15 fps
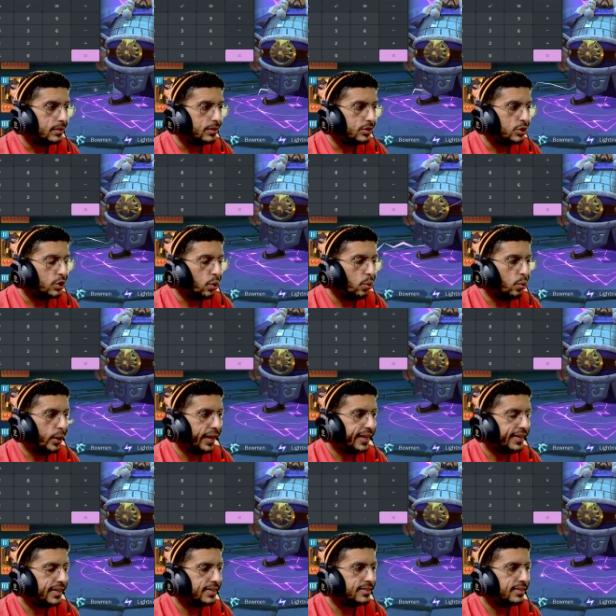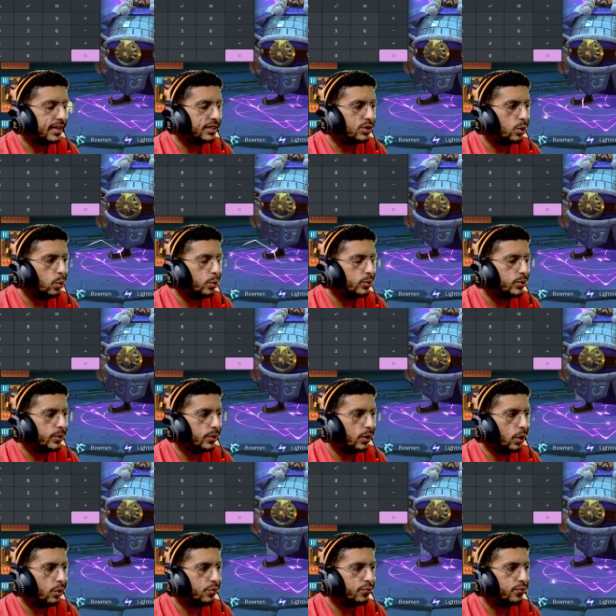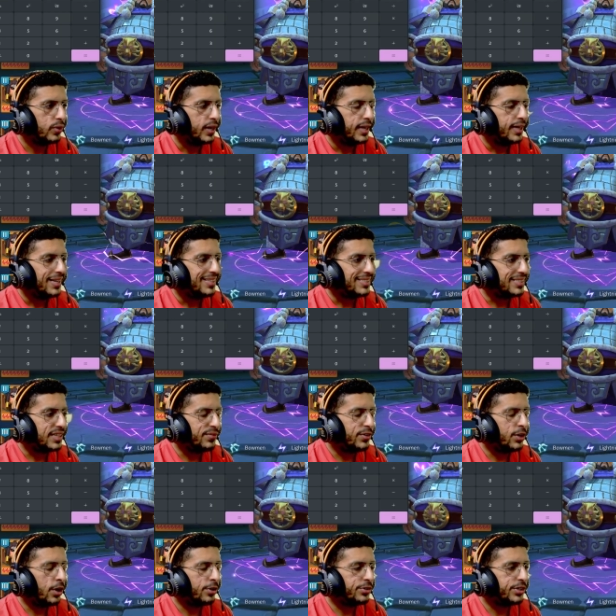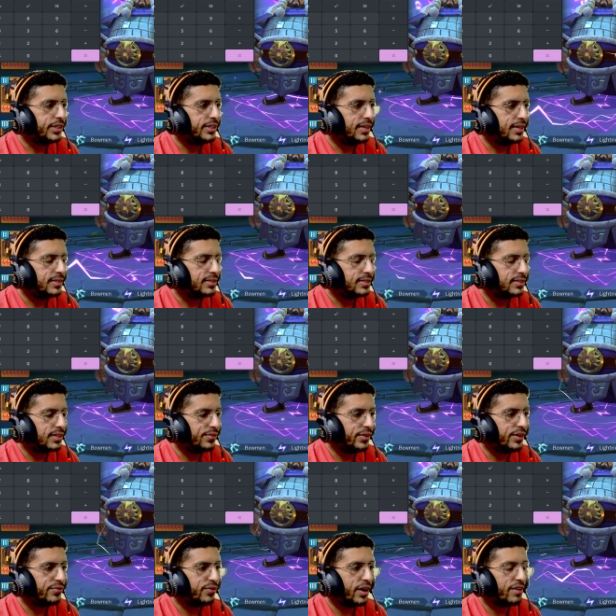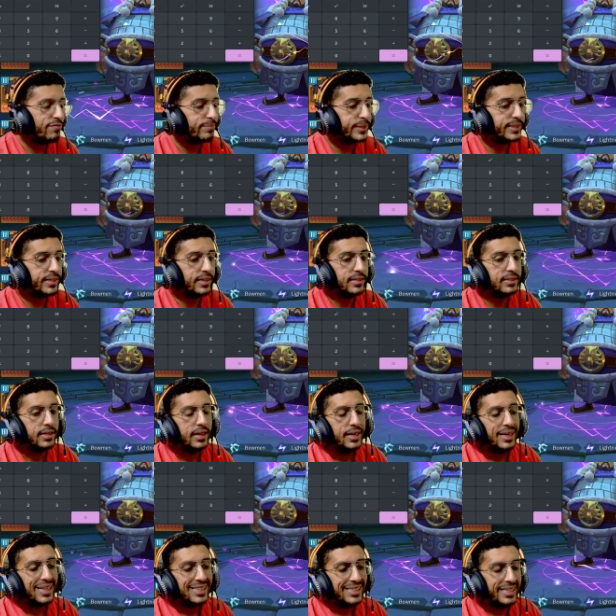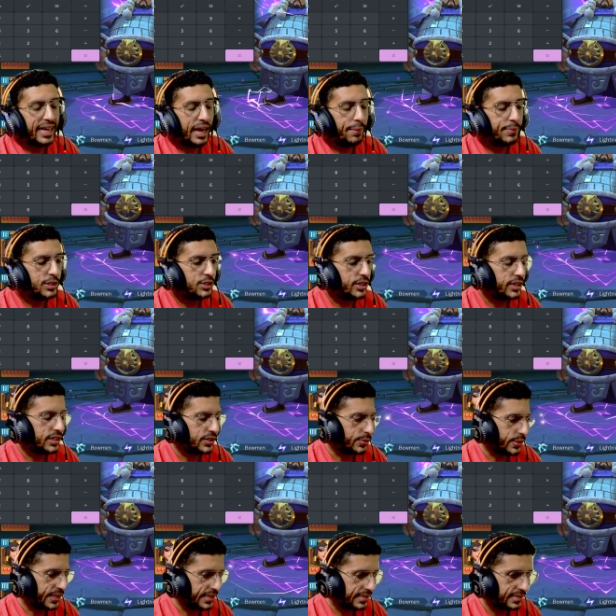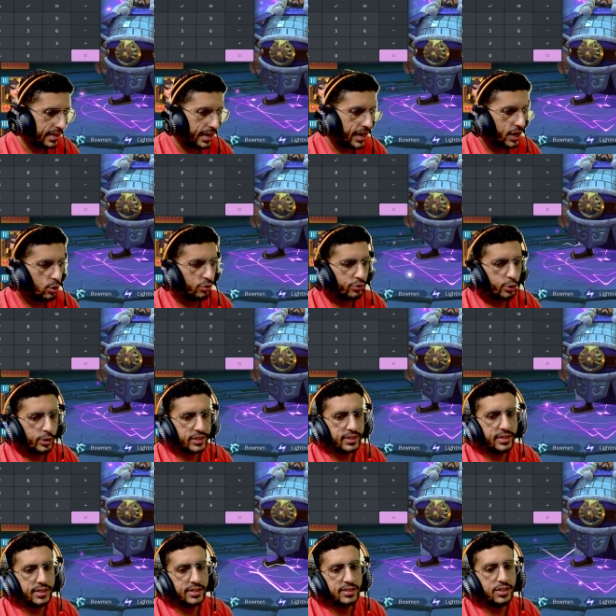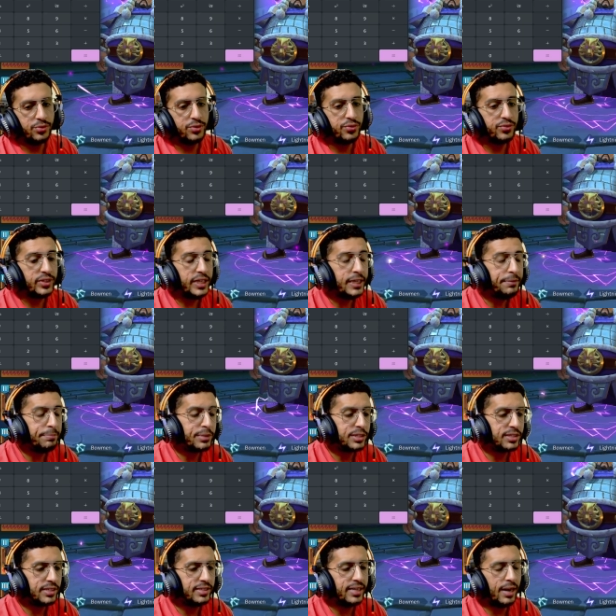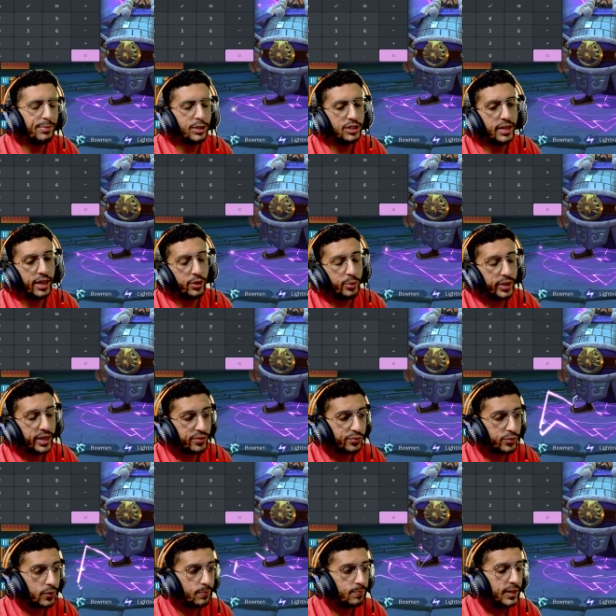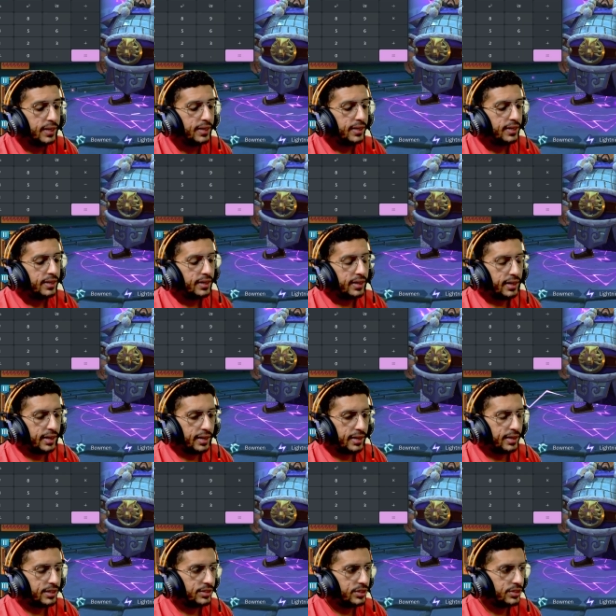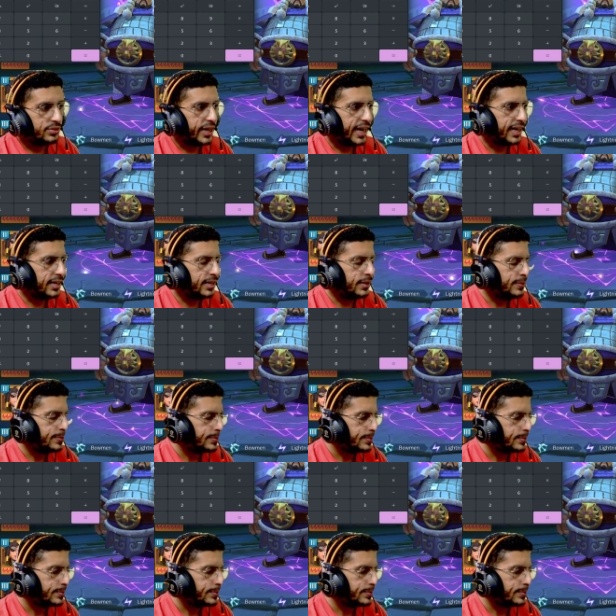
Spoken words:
So he gets a total of 775% damage increase. And of course, there is the 15% damage that you get from the dragon.